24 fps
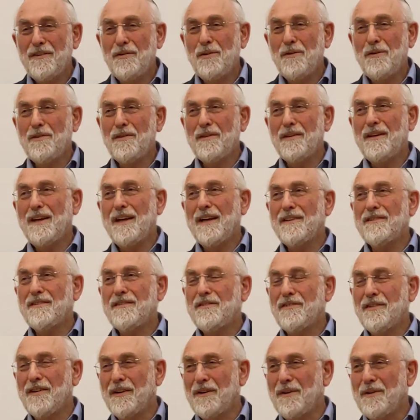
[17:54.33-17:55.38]
took the
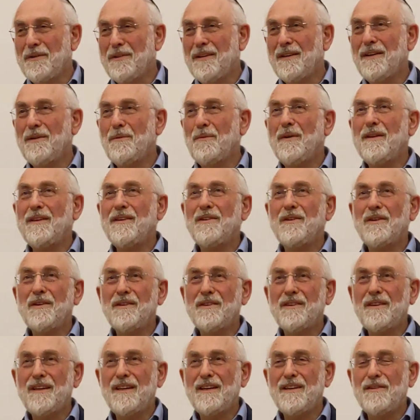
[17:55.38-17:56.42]
next Sherut,
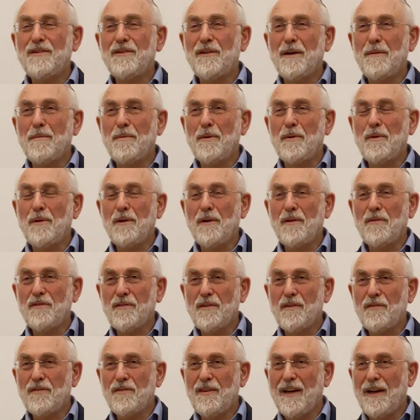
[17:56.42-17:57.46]
got there, took a Rav
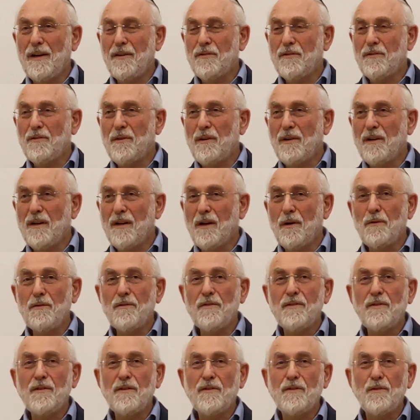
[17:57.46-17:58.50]
Gilchowski's house,
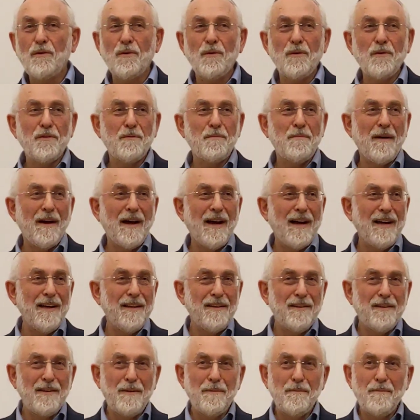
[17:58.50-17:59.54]
closed the doors
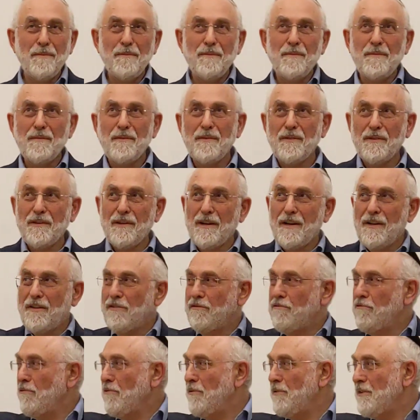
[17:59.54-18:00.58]
behind him,
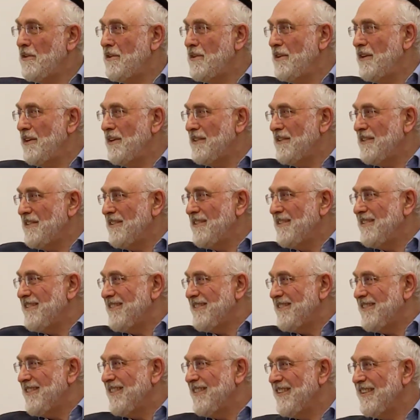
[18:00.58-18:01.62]
drew the
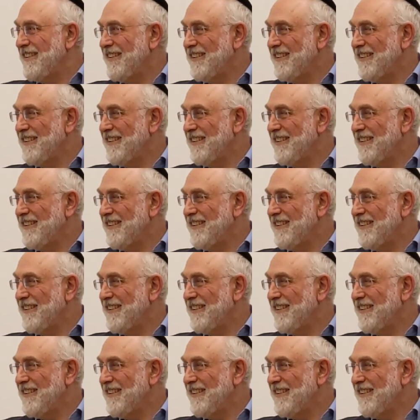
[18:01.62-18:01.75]
curtains,